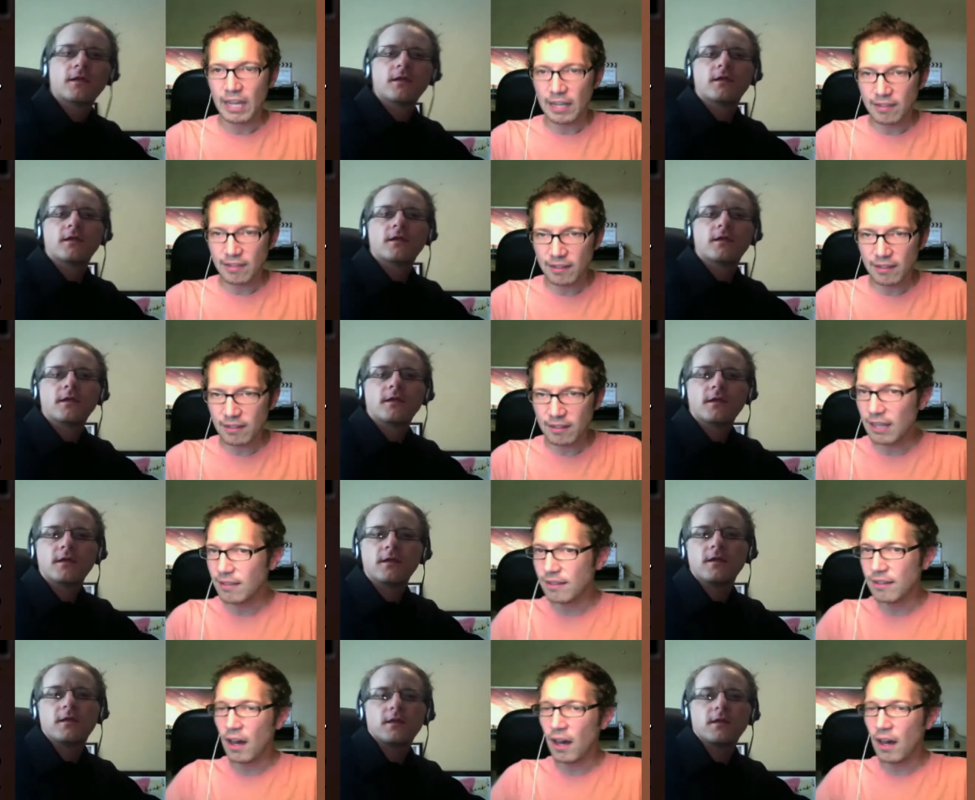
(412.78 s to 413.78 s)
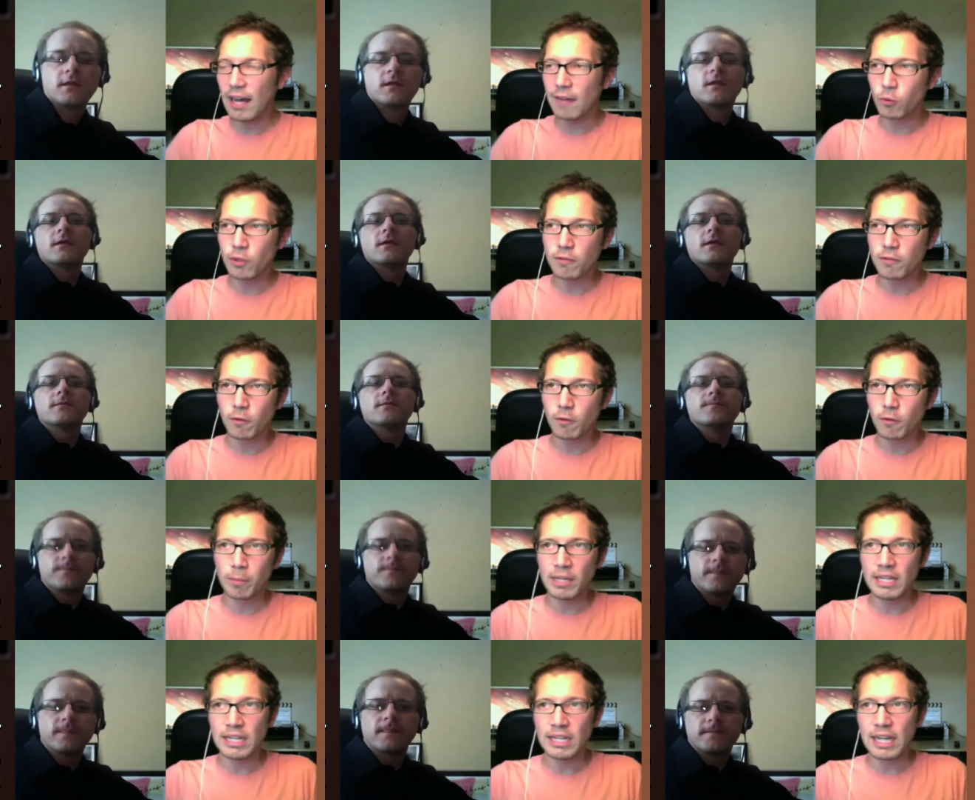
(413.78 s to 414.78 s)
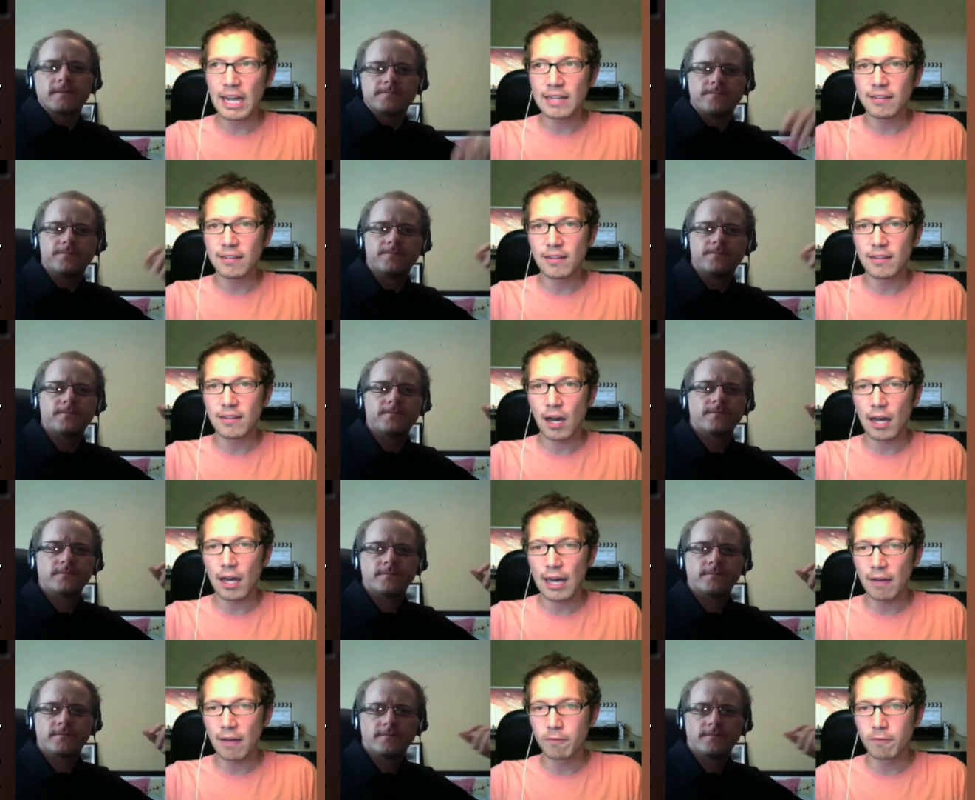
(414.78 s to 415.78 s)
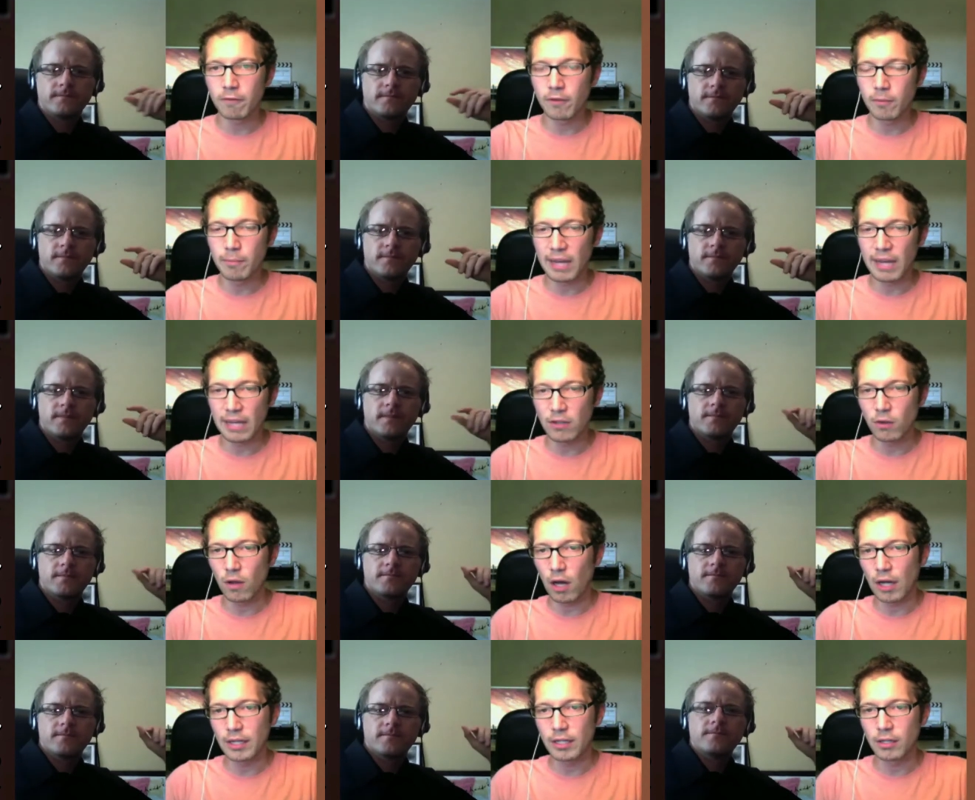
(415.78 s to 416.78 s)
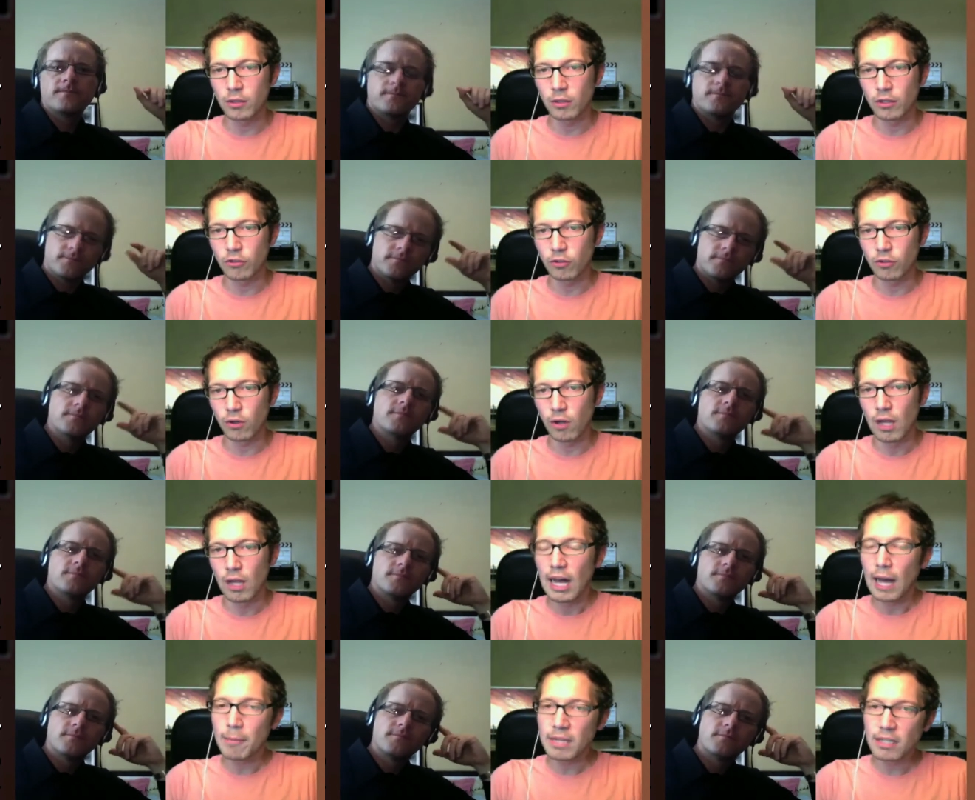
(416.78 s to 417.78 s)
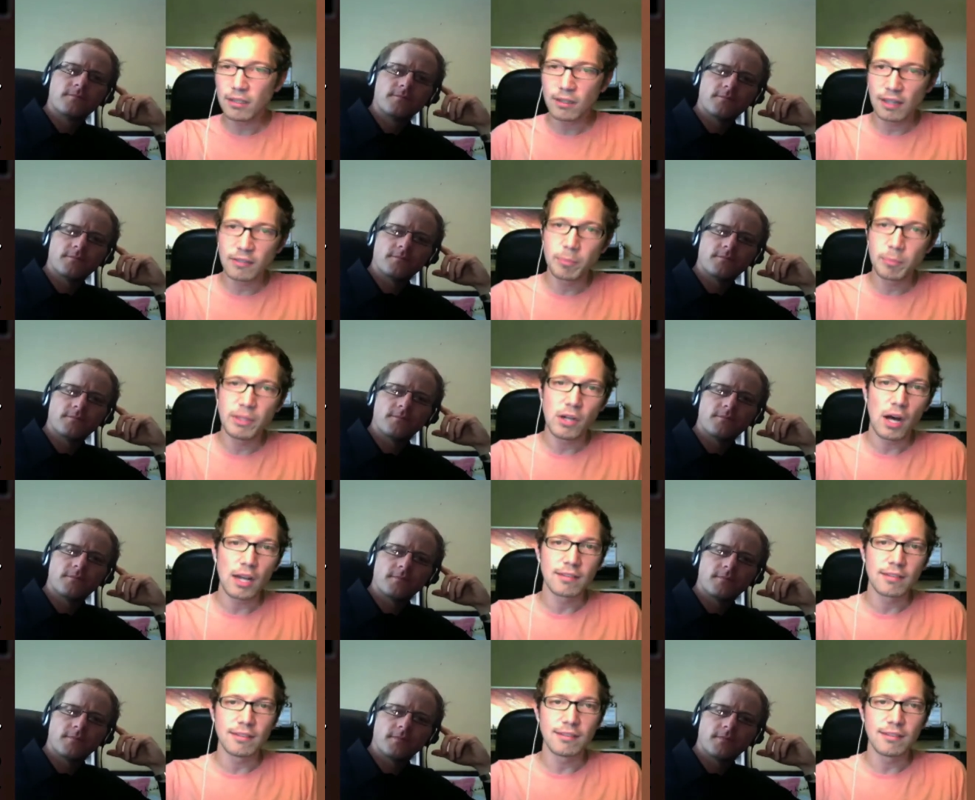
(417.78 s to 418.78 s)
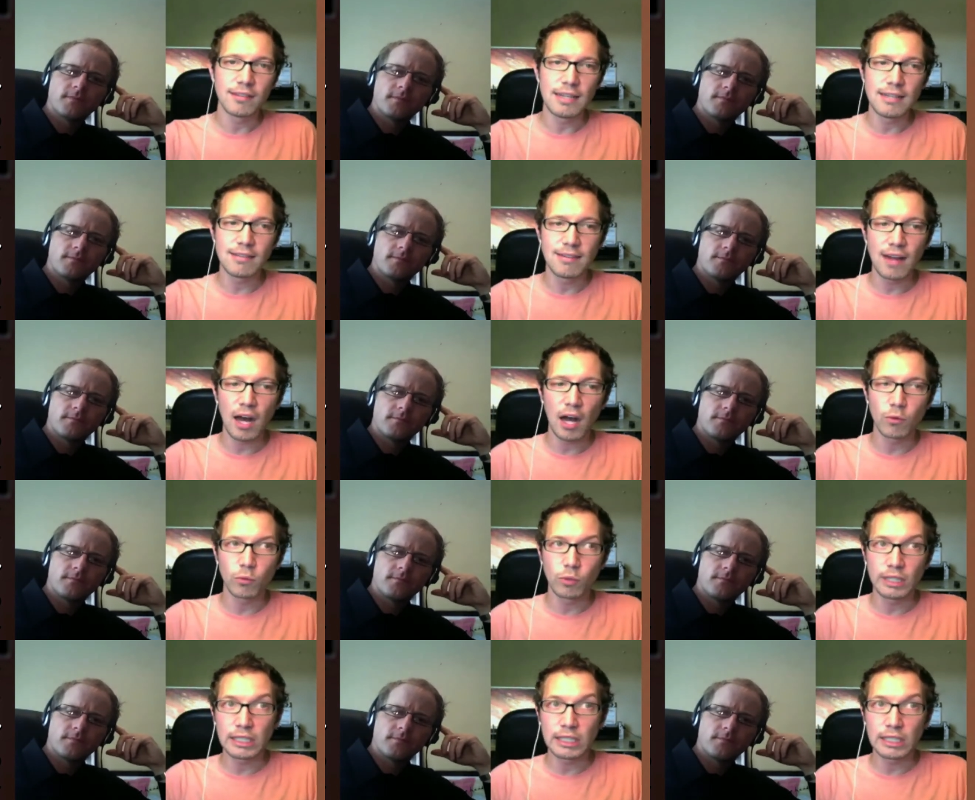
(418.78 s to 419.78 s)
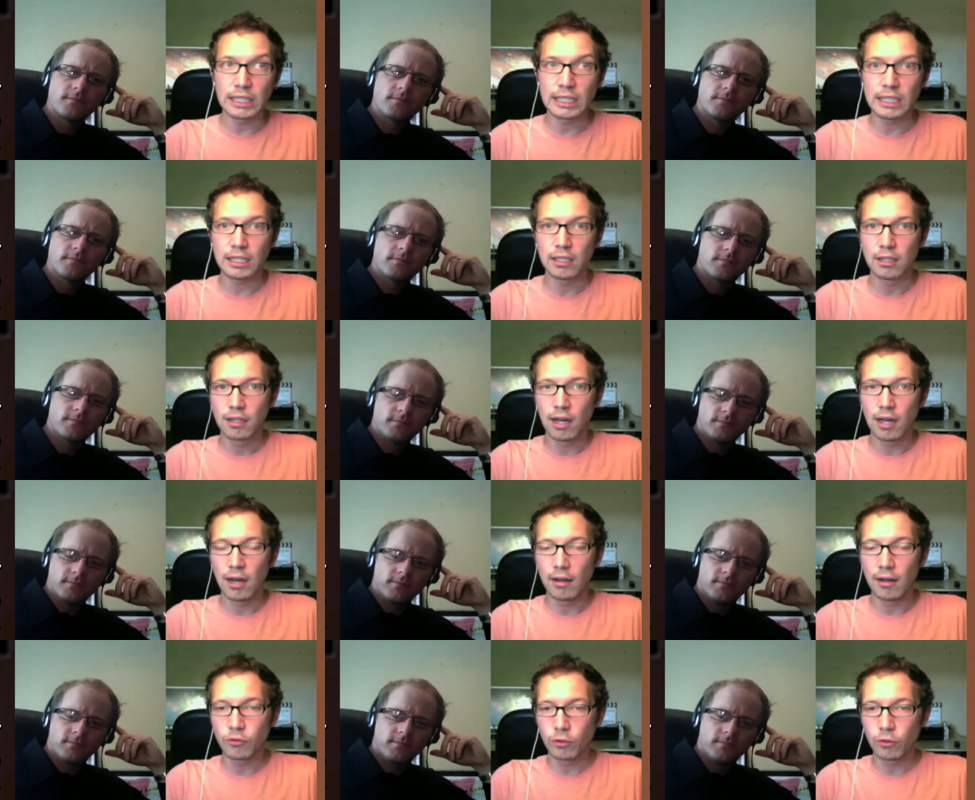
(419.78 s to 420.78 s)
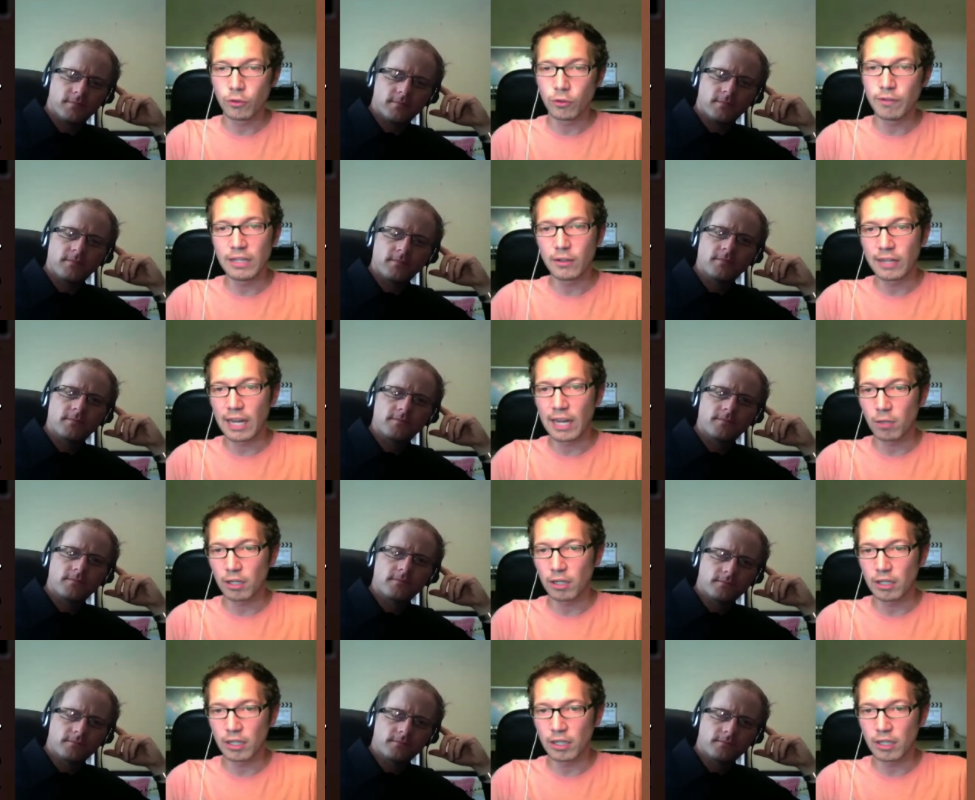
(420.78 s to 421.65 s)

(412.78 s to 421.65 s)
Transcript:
Speaker 1: It didn't. It did not have 24p, and it did not have manual audio control. I mean, let's be honest. It's it's not really a true video camera. You